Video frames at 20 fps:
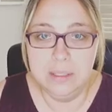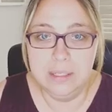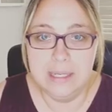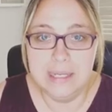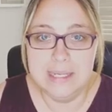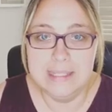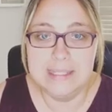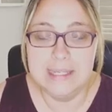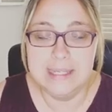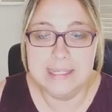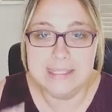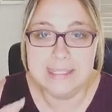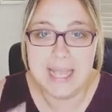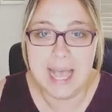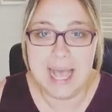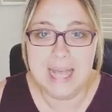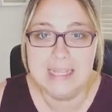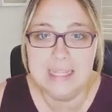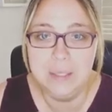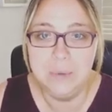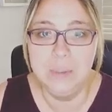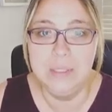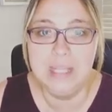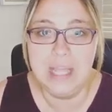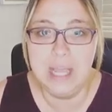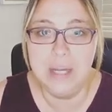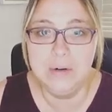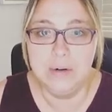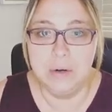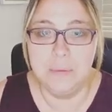is exactly what
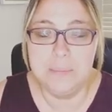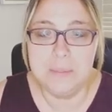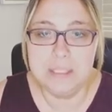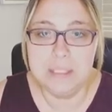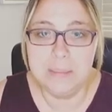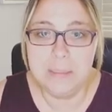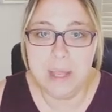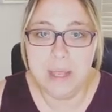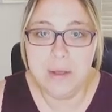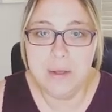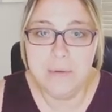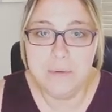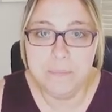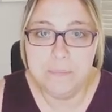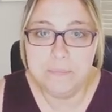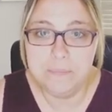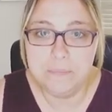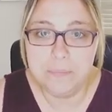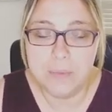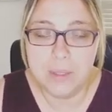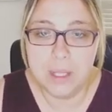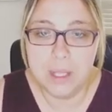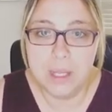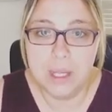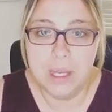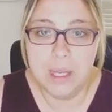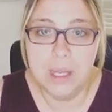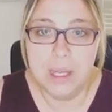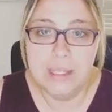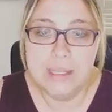that group is about,
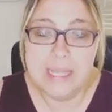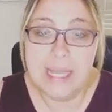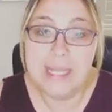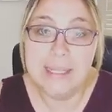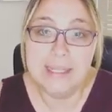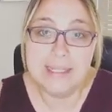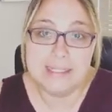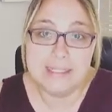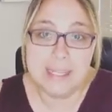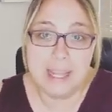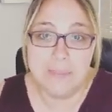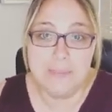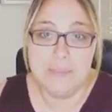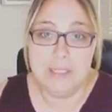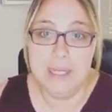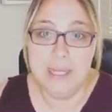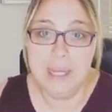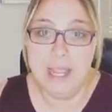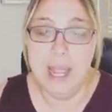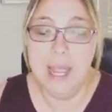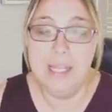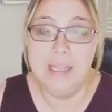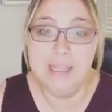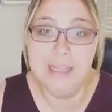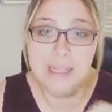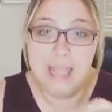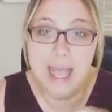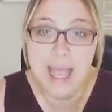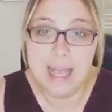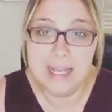they'll accept it
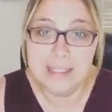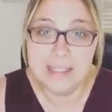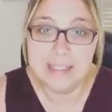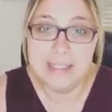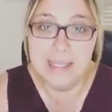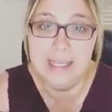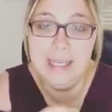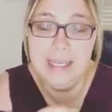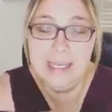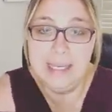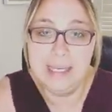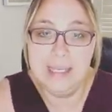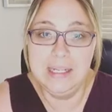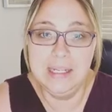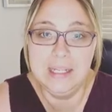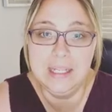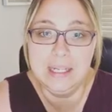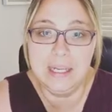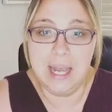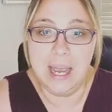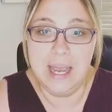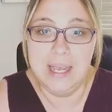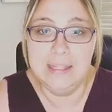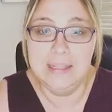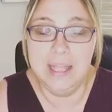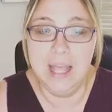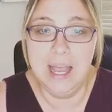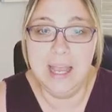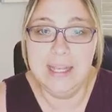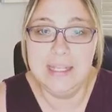unless in the
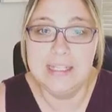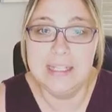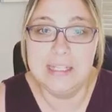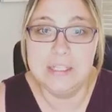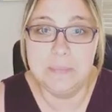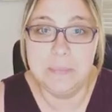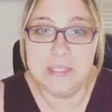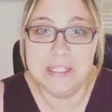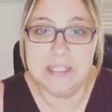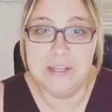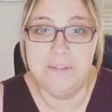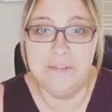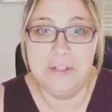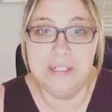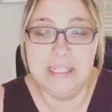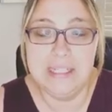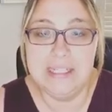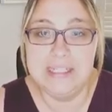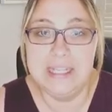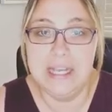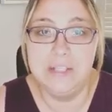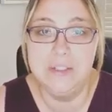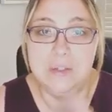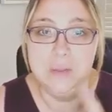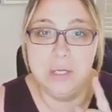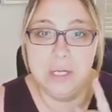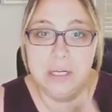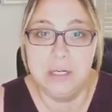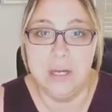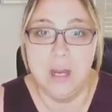guidelines it specifically says
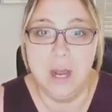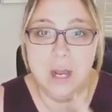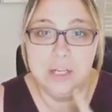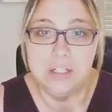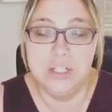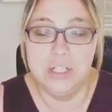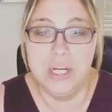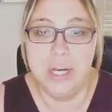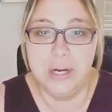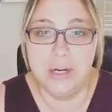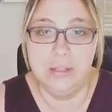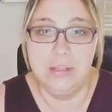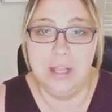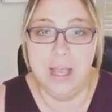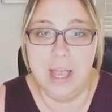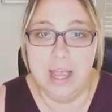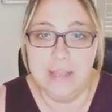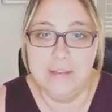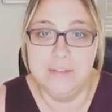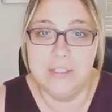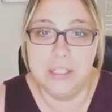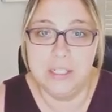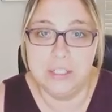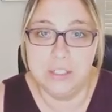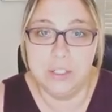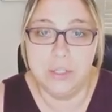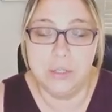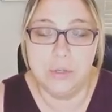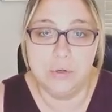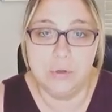you cannot share lives
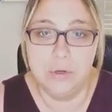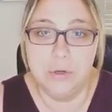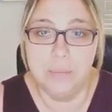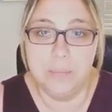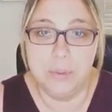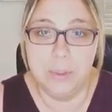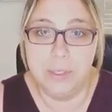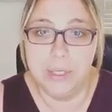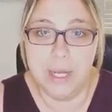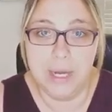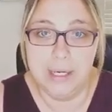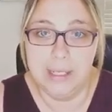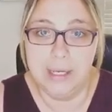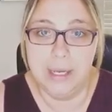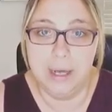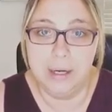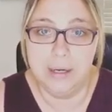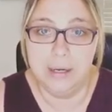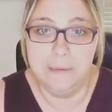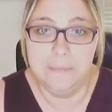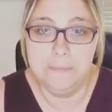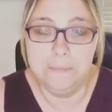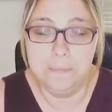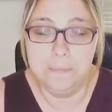into the group or yada yada.